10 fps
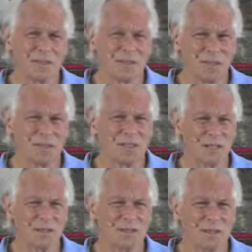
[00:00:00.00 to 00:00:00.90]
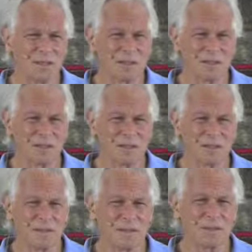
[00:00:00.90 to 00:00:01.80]
realized
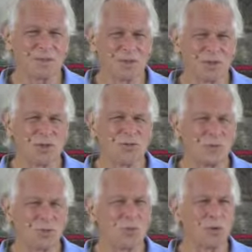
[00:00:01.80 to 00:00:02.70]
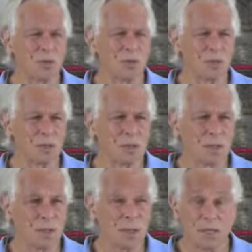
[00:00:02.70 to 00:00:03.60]
that he was so much more,
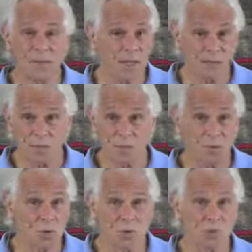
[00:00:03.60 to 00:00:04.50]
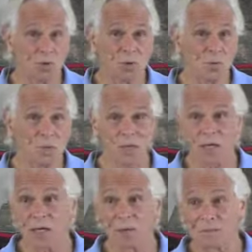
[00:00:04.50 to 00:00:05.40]
and that was always
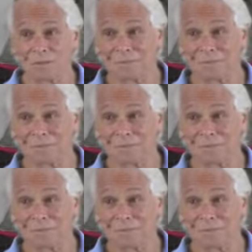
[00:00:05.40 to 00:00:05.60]
there.